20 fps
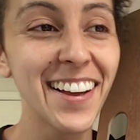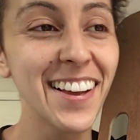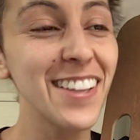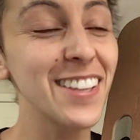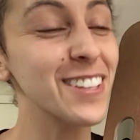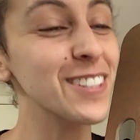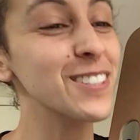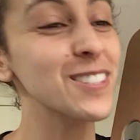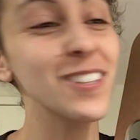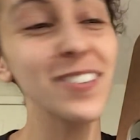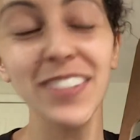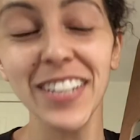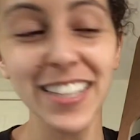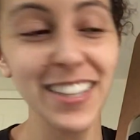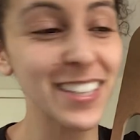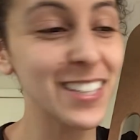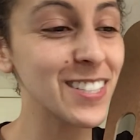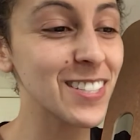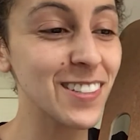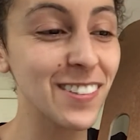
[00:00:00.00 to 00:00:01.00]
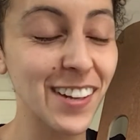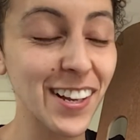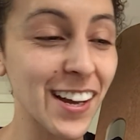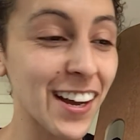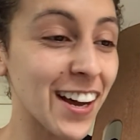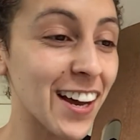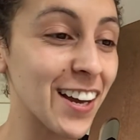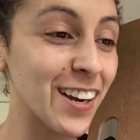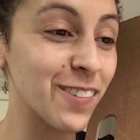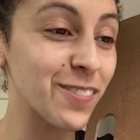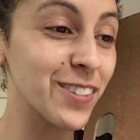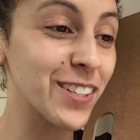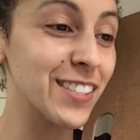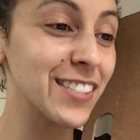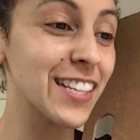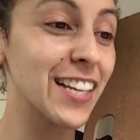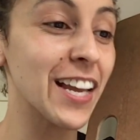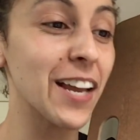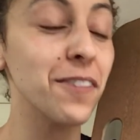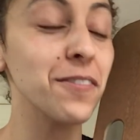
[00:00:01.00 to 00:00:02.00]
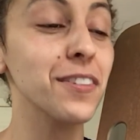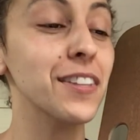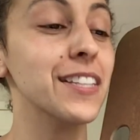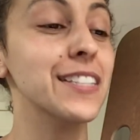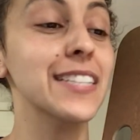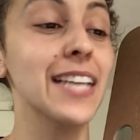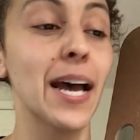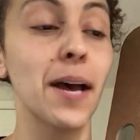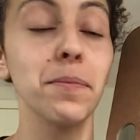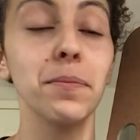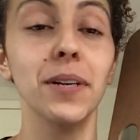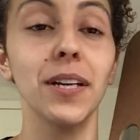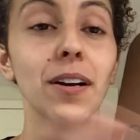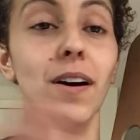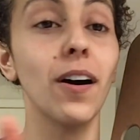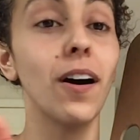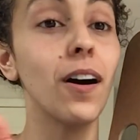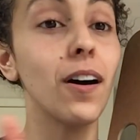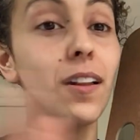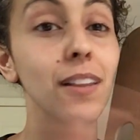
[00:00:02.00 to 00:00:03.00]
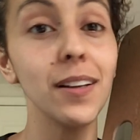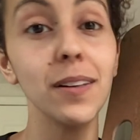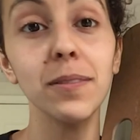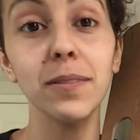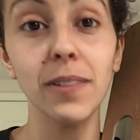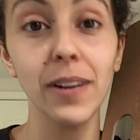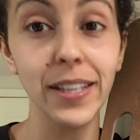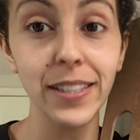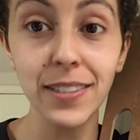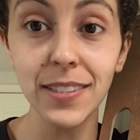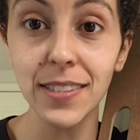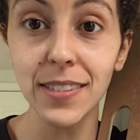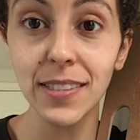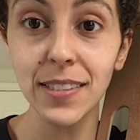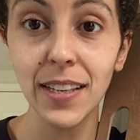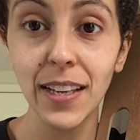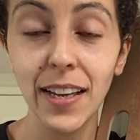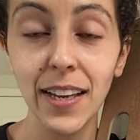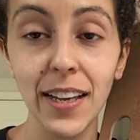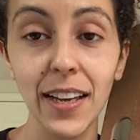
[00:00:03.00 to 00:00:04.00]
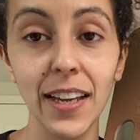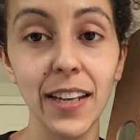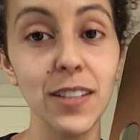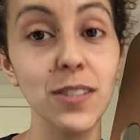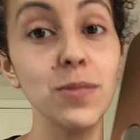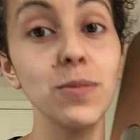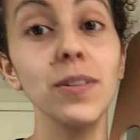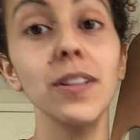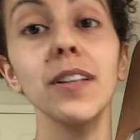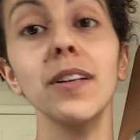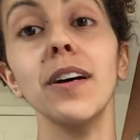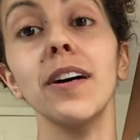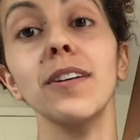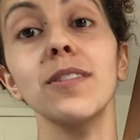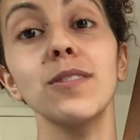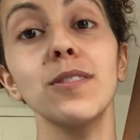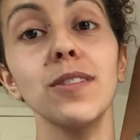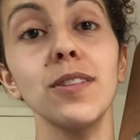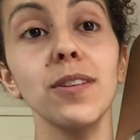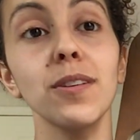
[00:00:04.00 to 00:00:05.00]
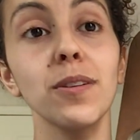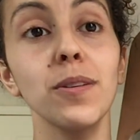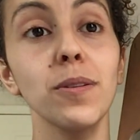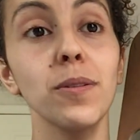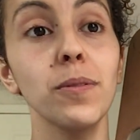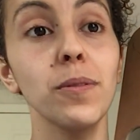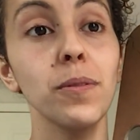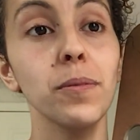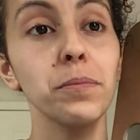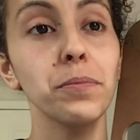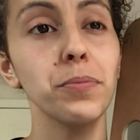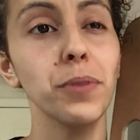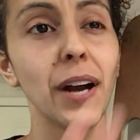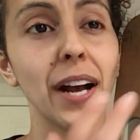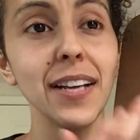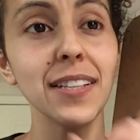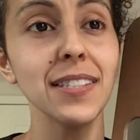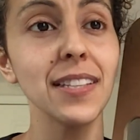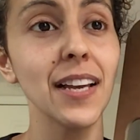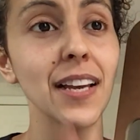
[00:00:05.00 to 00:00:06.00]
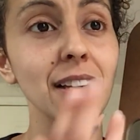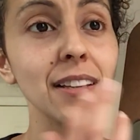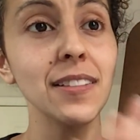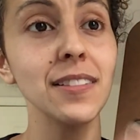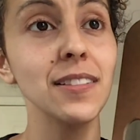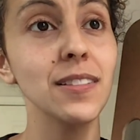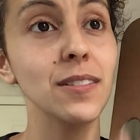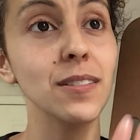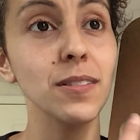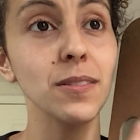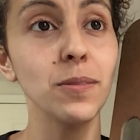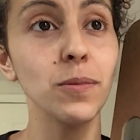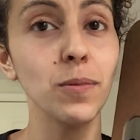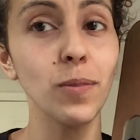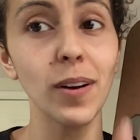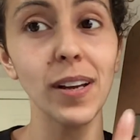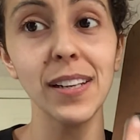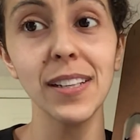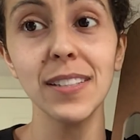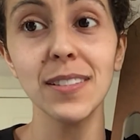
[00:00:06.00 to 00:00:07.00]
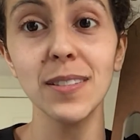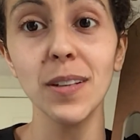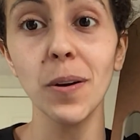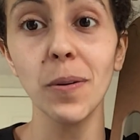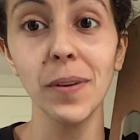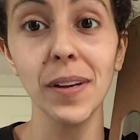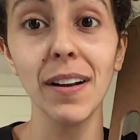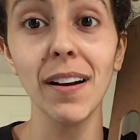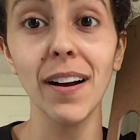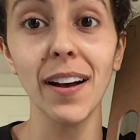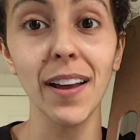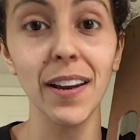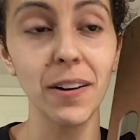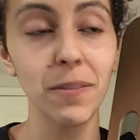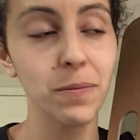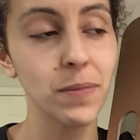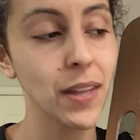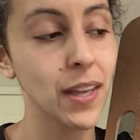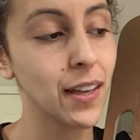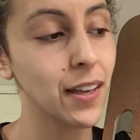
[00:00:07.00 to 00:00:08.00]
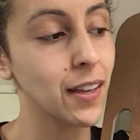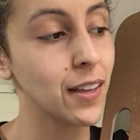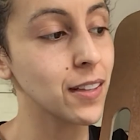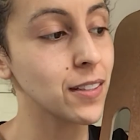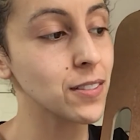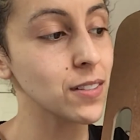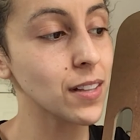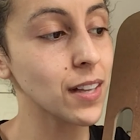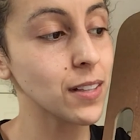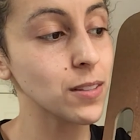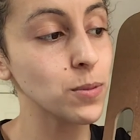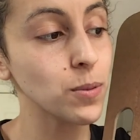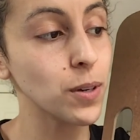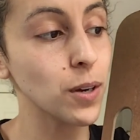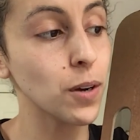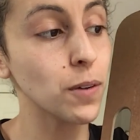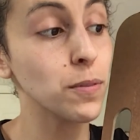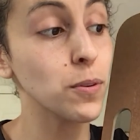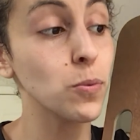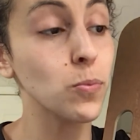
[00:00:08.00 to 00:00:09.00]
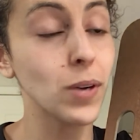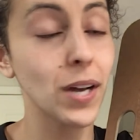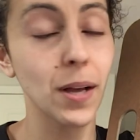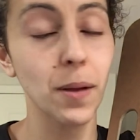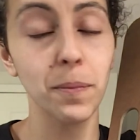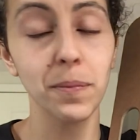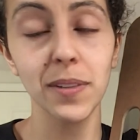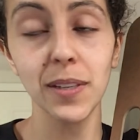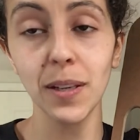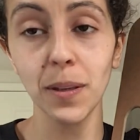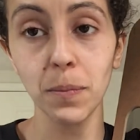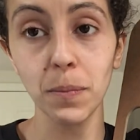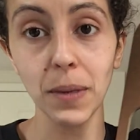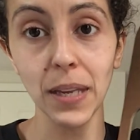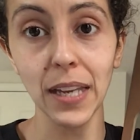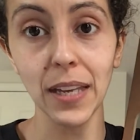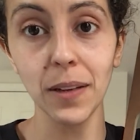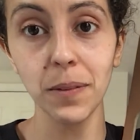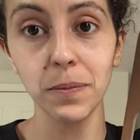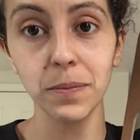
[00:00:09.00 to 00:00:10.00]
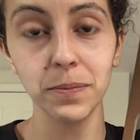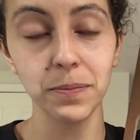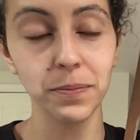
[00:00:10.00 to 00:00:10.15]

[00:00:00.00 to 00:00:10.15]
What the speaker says: There's too many things going on. It feels like everything's happening all at once, and it's really hard to process what is going on. So that's what overwhelmed can be.